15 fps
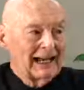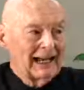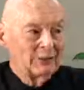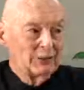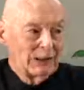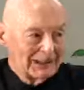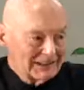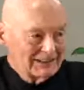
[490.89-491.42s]

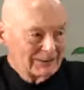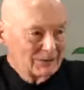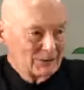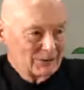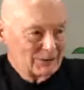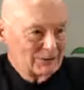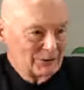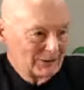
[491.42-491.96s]
And what is
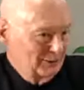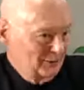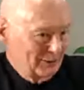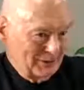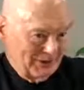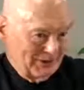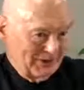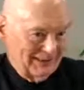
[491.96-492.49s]
also
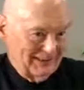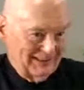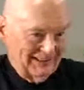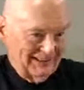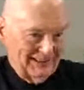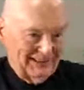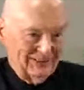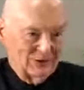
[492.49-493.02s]
interesting
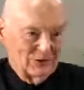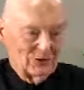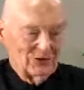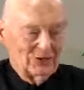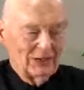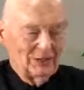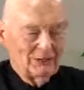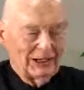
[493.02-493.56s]
is that the
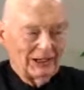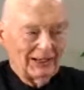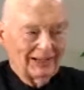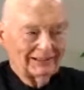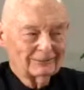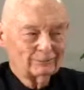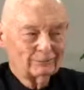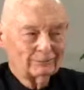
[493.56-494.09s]
stomach,